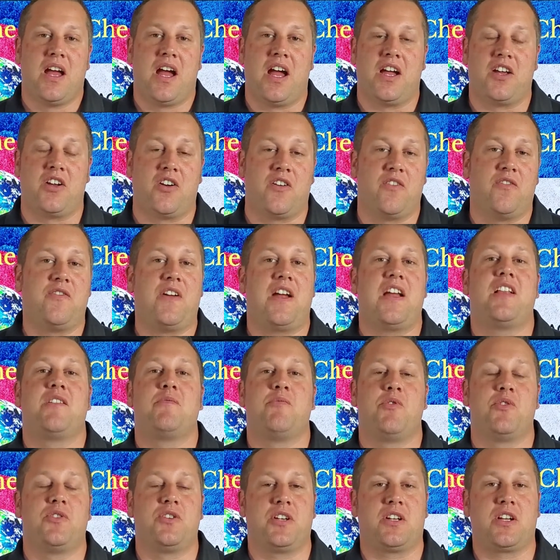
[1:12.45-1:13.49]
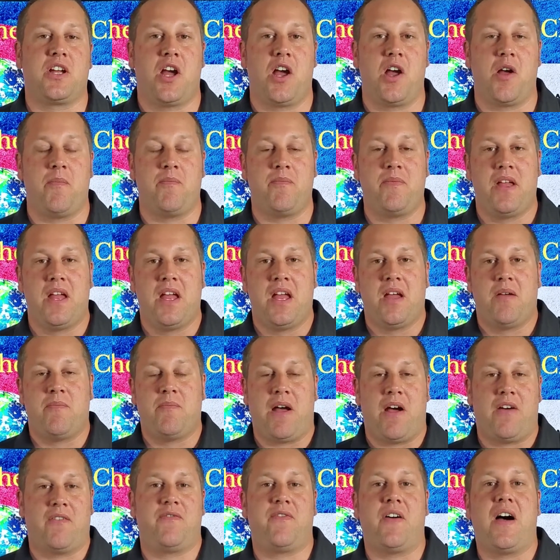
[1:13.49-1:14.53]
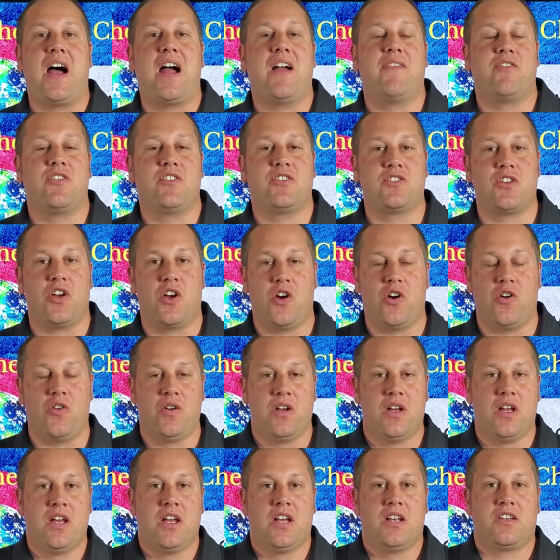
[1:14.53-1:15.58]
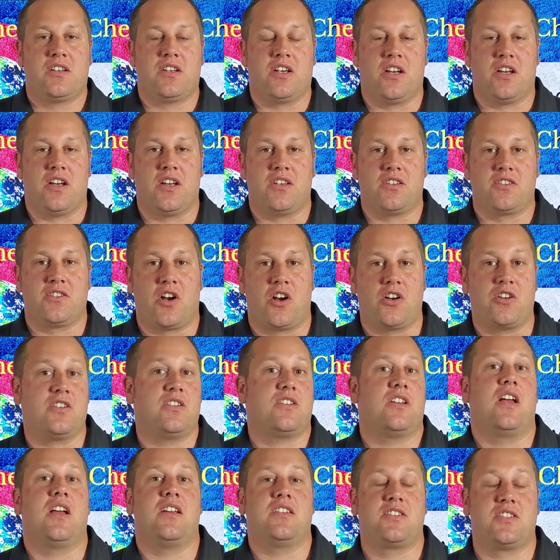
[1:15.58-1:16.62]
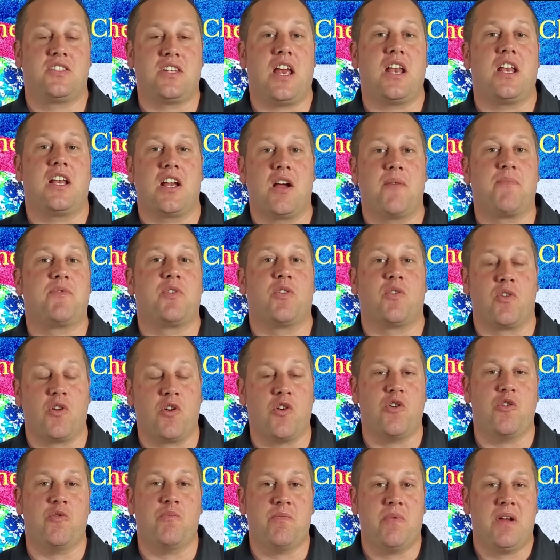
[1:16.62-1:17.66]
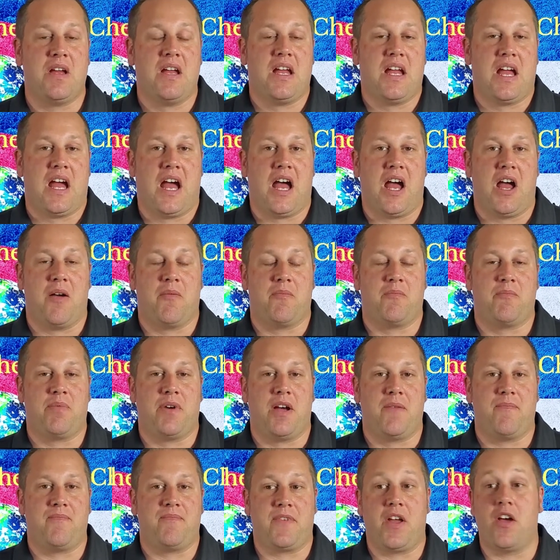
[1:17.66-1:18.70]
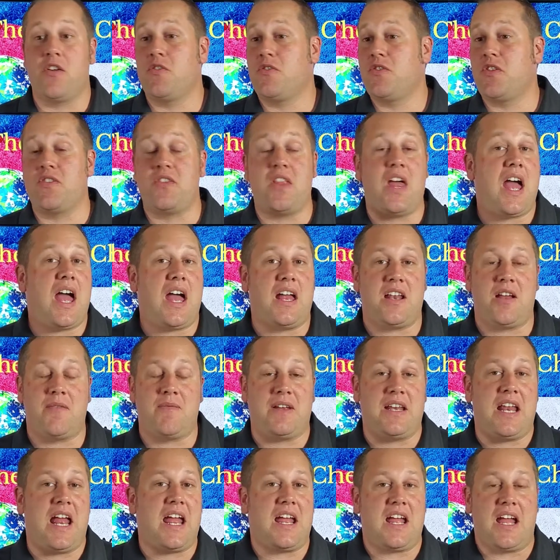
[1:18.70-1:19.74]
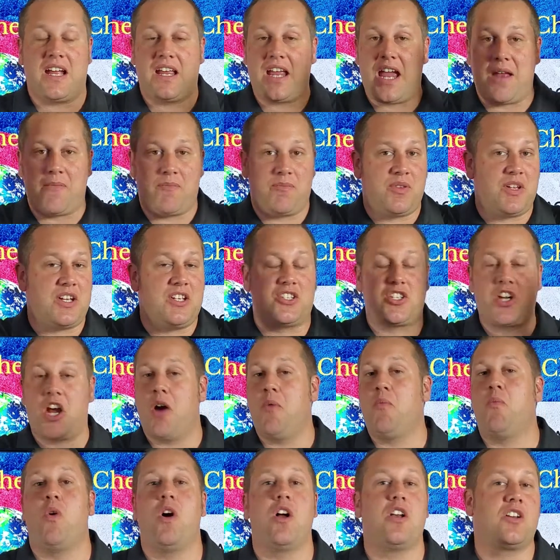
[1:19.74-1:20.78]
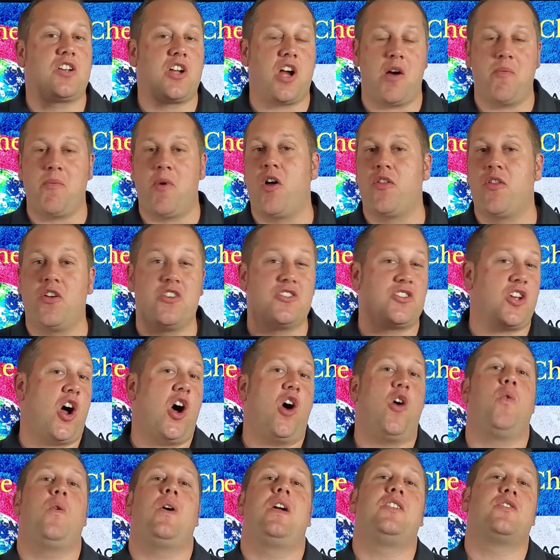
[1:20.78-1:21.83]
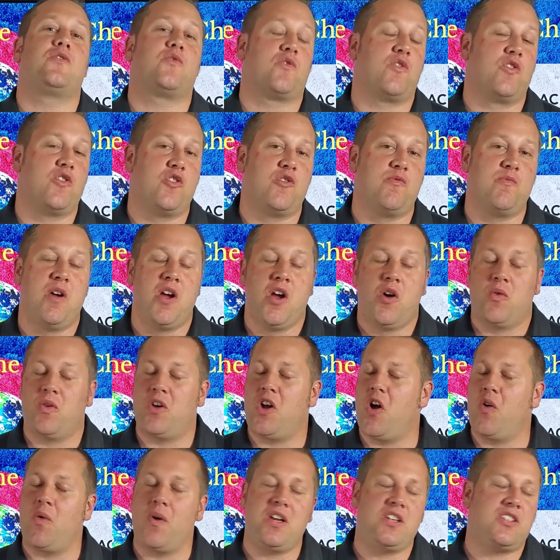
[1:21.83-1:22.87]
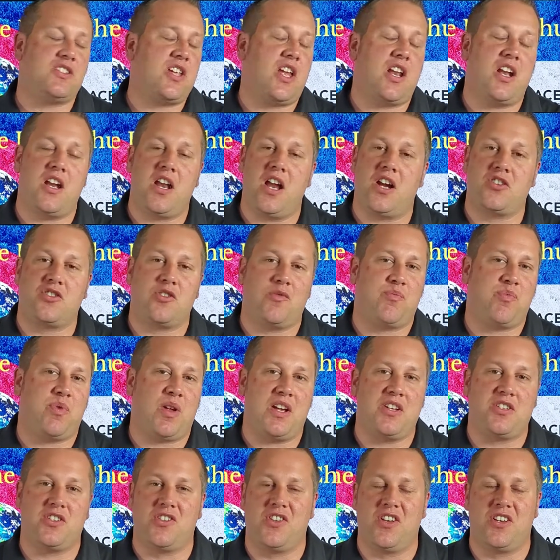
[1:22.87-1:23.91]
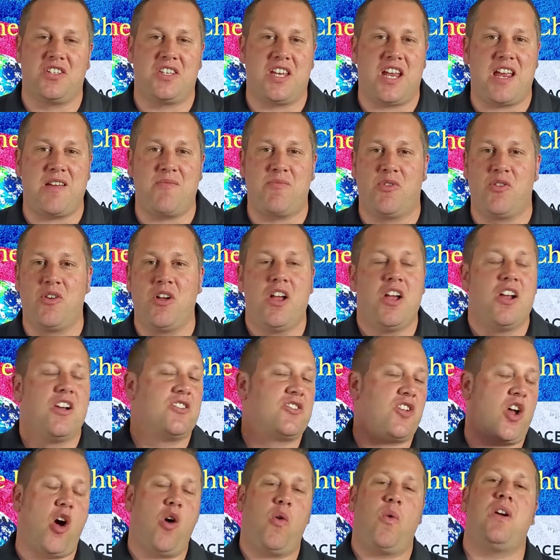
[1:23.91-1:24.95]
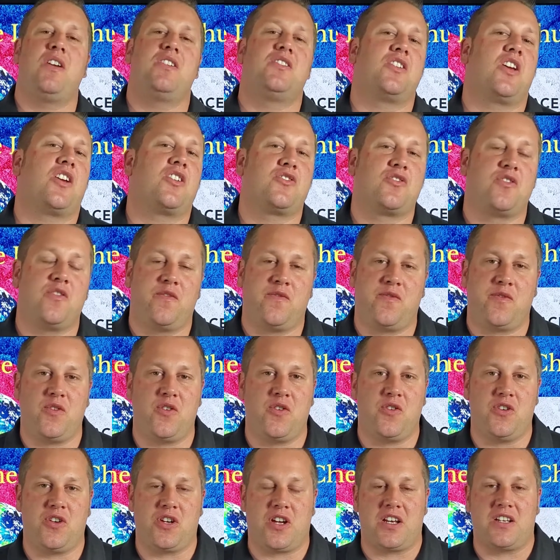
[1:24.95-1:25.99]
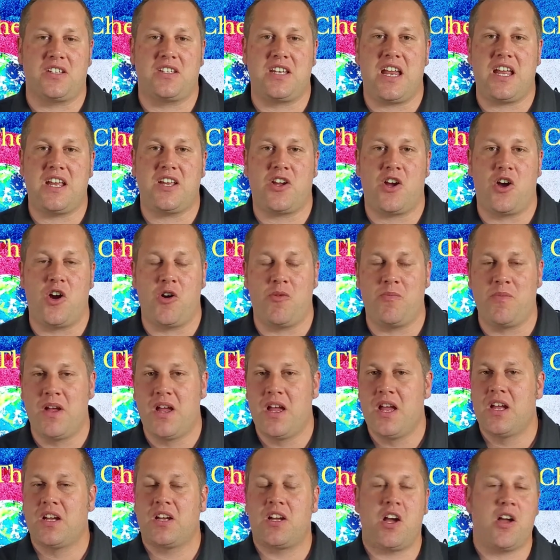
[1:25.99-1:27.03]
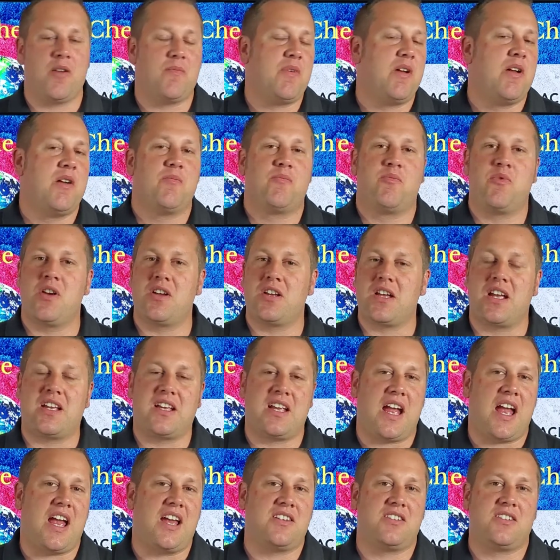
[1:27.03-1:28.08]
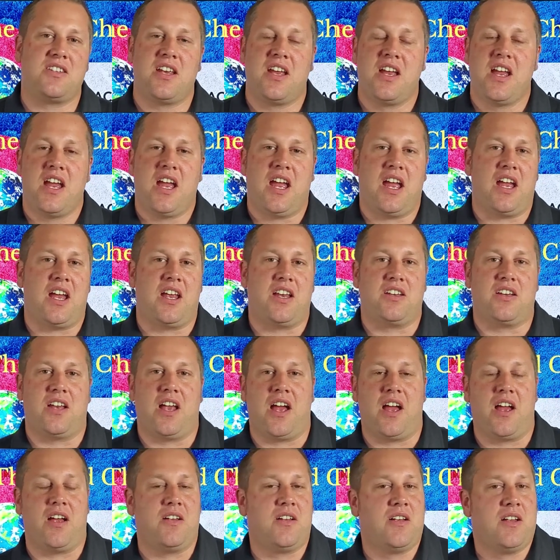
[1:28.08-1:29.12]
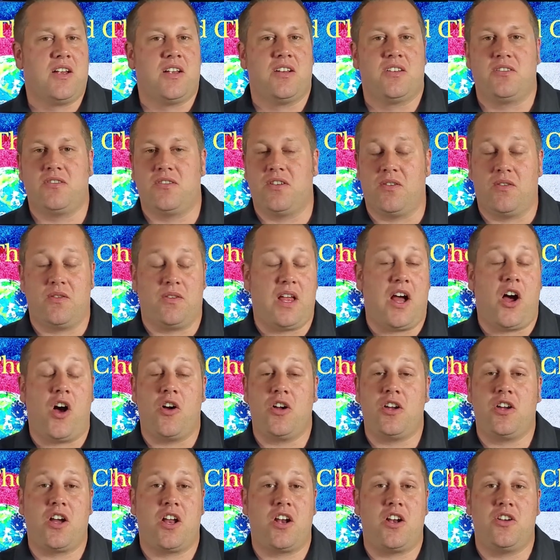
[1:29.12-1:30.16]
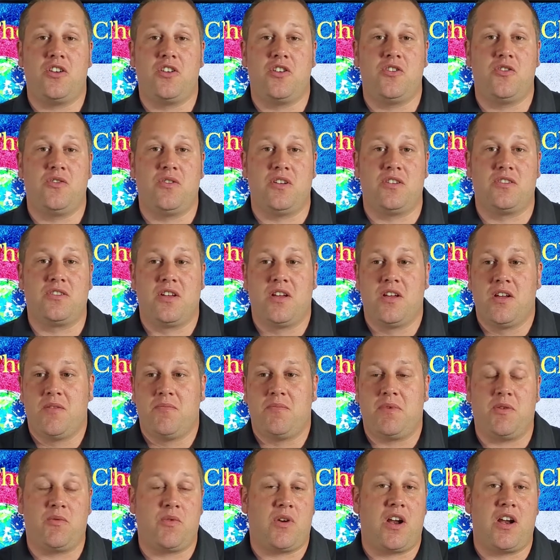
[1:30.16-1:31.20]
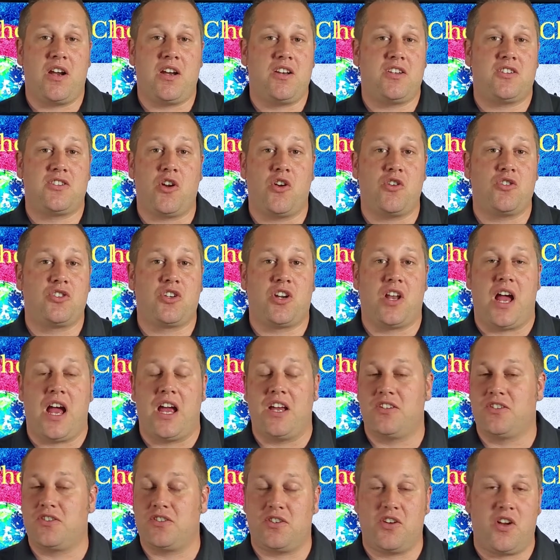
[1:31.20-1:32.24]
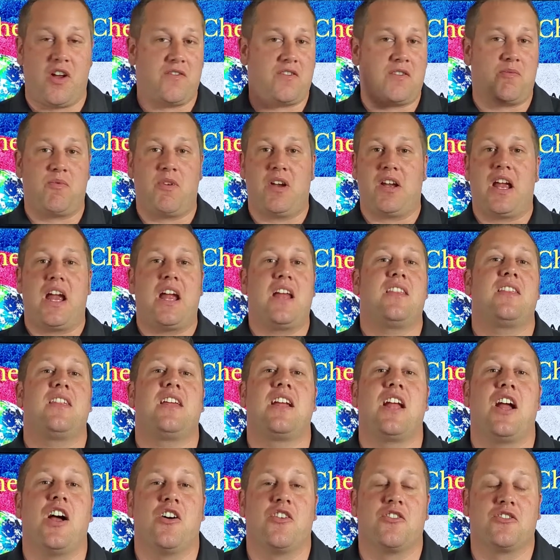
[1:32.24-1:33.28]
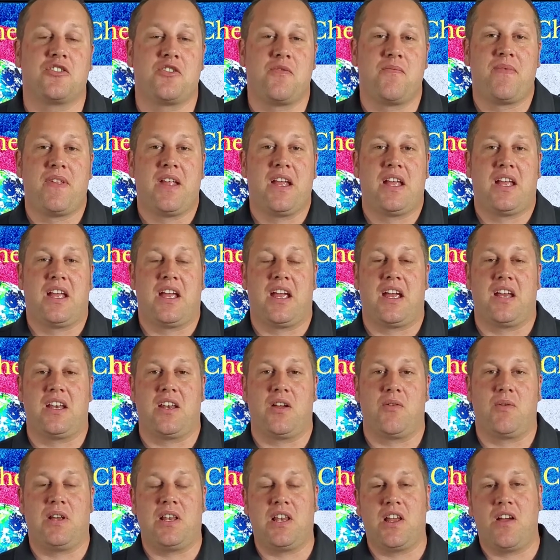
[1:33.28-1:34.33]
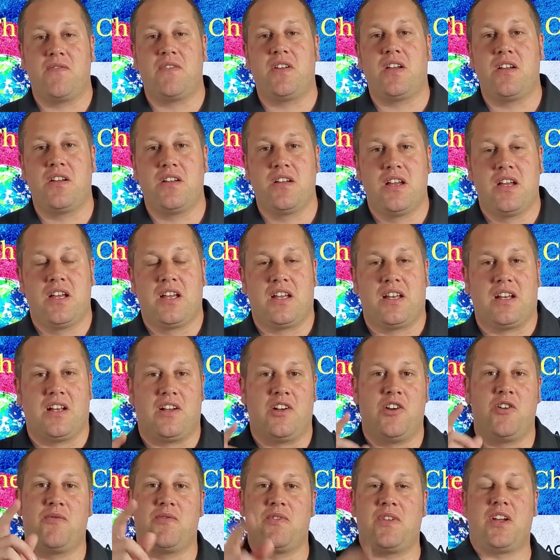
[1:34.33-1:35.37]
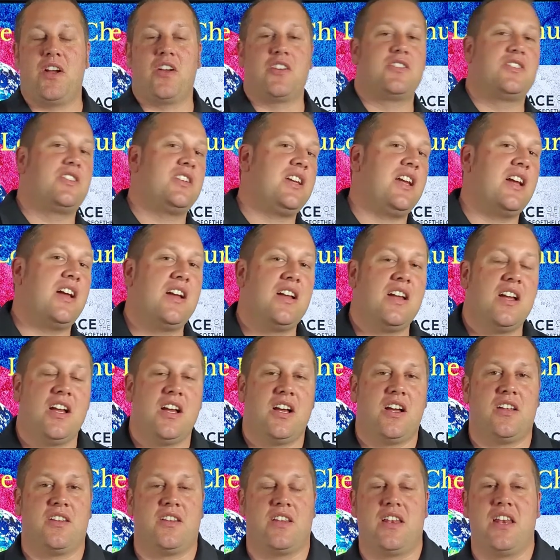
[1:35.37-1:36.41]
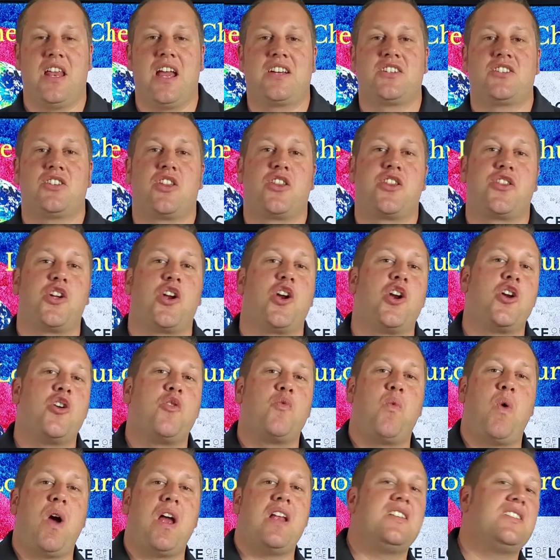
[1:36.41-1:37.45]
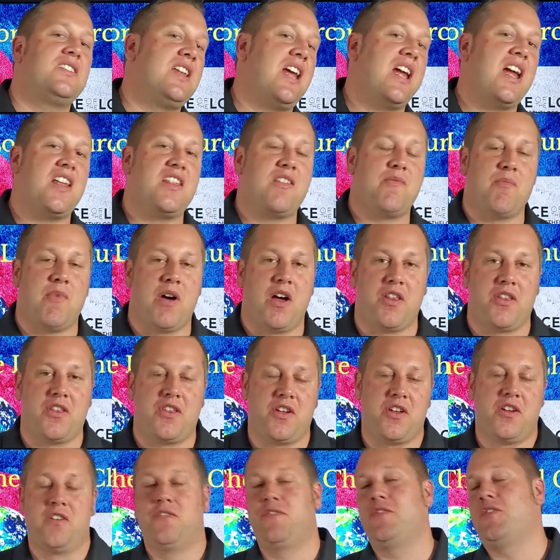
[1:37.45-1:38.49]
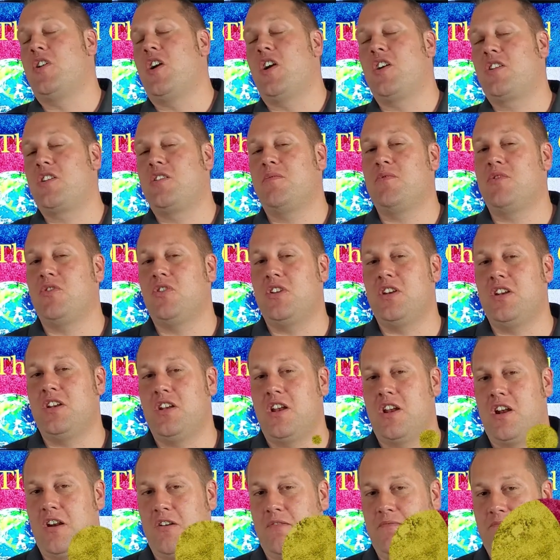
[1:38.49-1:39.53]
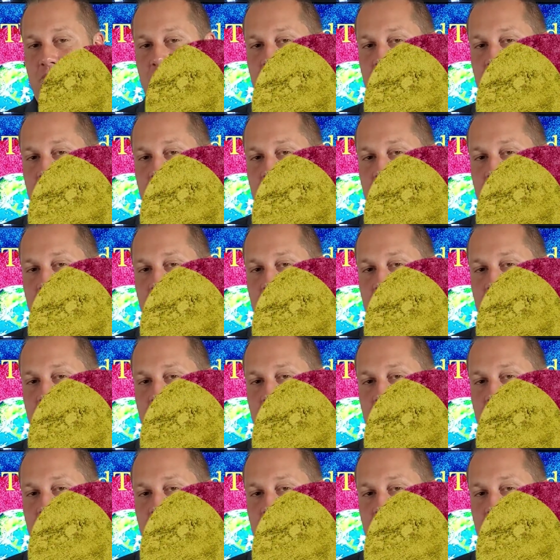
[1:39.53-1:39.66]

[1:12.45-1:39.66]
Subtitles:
You're available to come about 5 or so to start setting up the room. But other than that, I mean, hey, again, please come one, come all. There's always room. We always set an extra place at the table. There's always extra food you can take home. Come, bring a guest, and all you got to do is be ready to socialize. You don't have to bring anything else. And we love you, and hopefully I'll see you on the next third Wednesday of the month for our community dinner.